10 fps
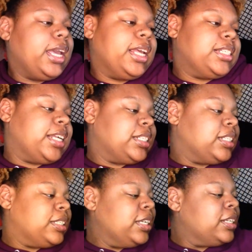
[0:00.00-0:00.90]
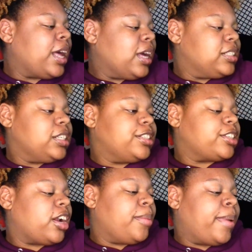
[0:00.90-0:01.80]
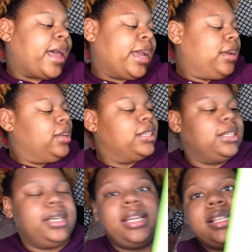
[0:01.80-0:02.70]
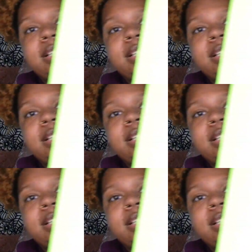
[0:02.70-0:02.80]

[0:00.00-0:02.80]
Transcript: it says Detox Starter Pack, and it